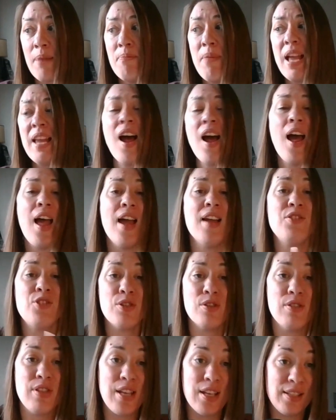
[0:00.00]
may not
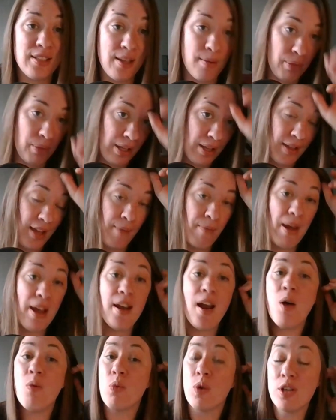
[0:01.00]
enter the assembly. They may
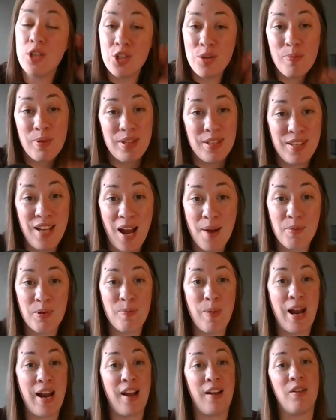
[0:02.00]
not worship at the
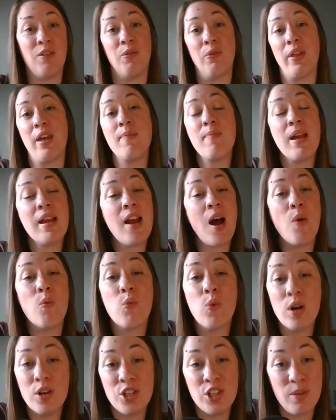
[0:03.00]
tabernacle. They may not
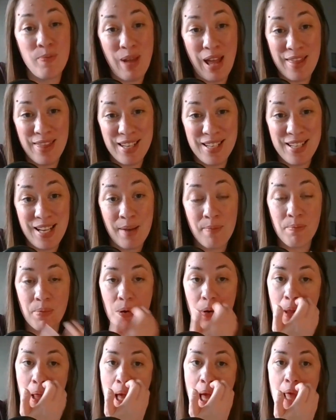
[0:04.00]
worship at the
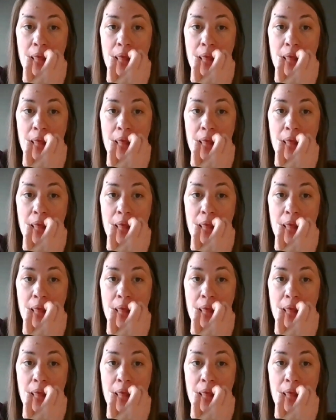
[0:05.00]
temple.